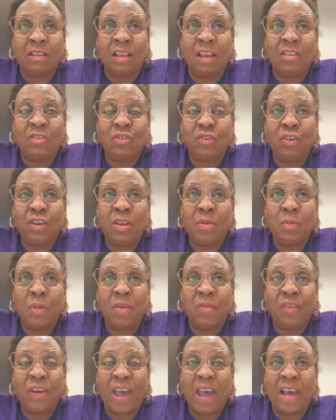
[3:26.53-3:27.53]
they treated me
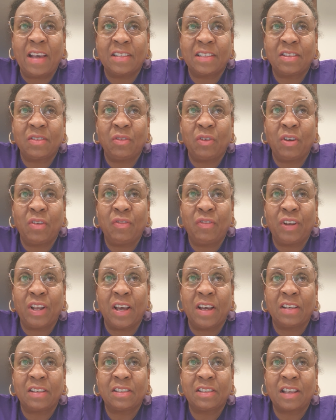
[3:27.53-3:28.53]
for acid
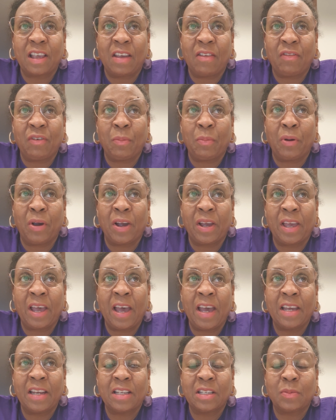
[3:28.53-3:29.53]
reflux and for
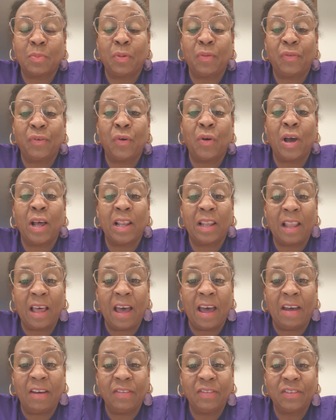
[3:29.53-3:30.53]
bronchitis before I
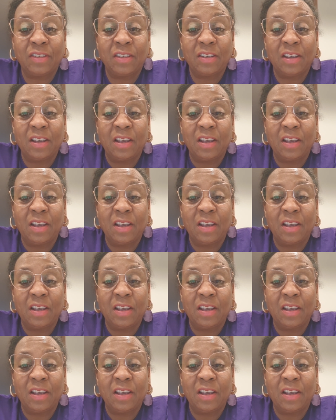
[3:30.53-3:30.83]
left.